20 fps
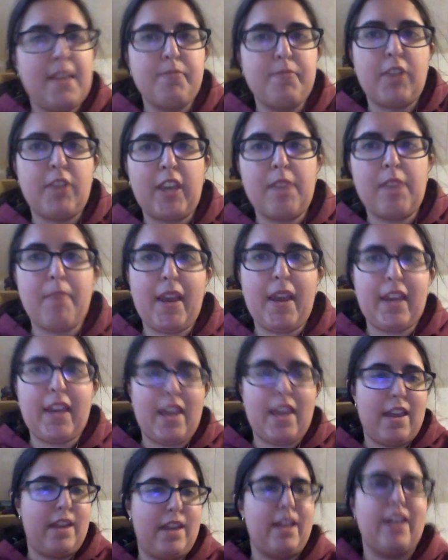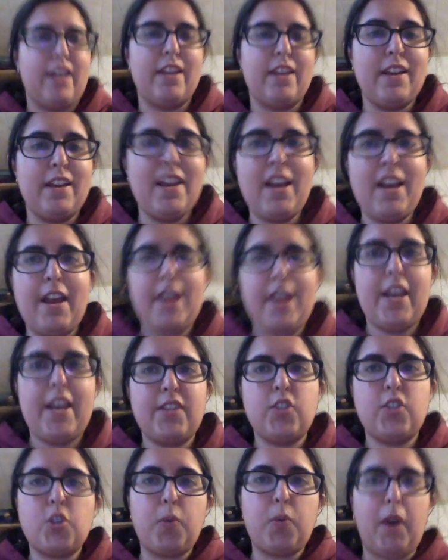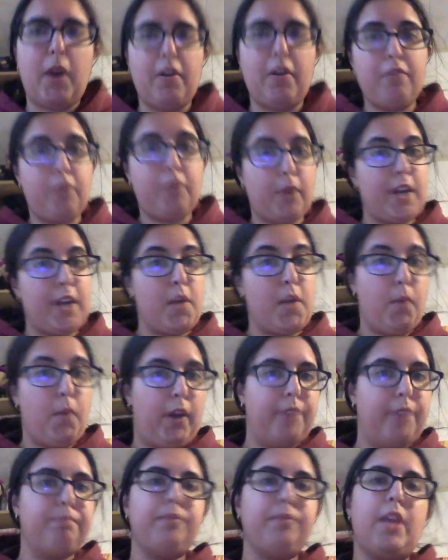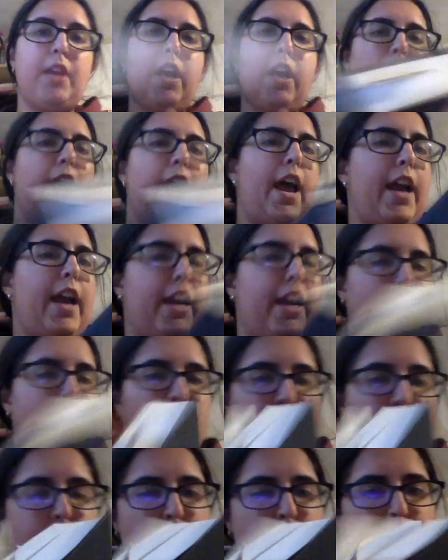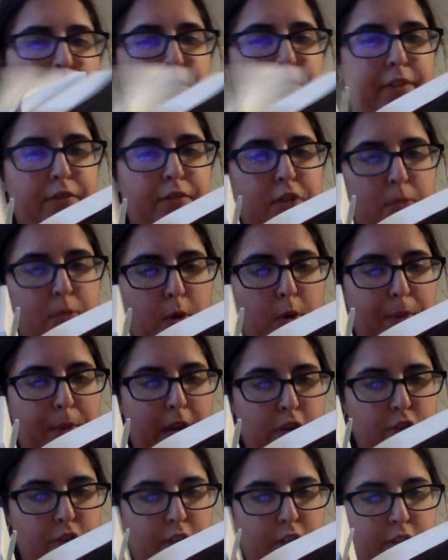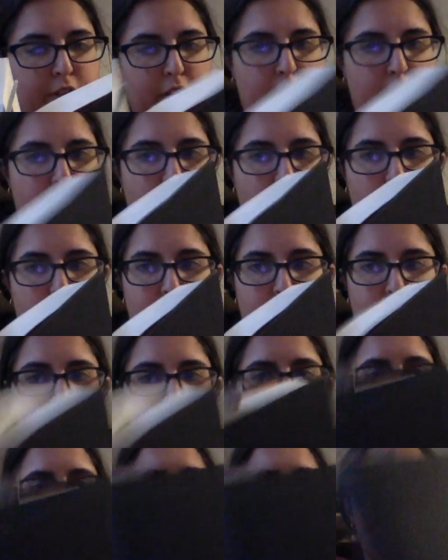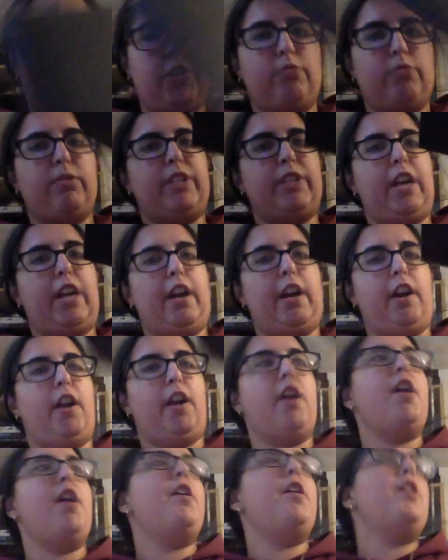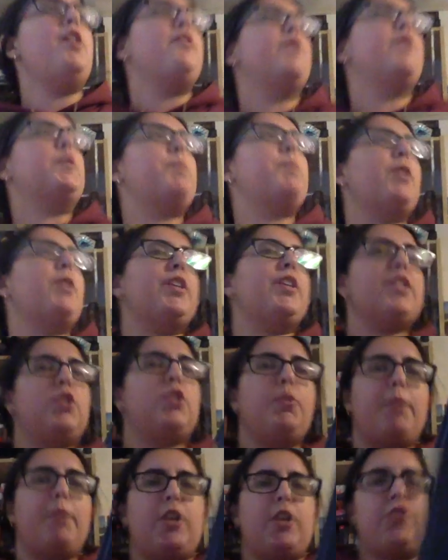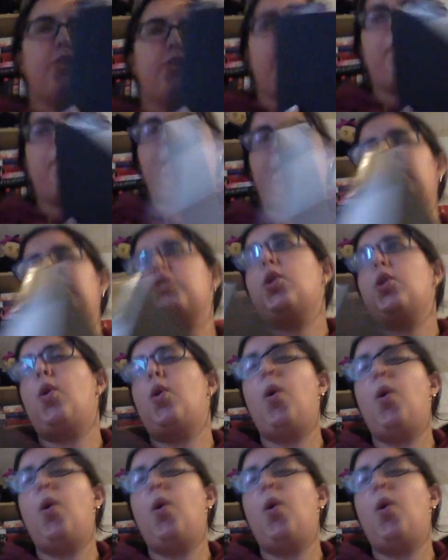I'm checking back in. It's 12:41, and I just read 50 more pages of The Sorcerer's Heir. This book is super interesting because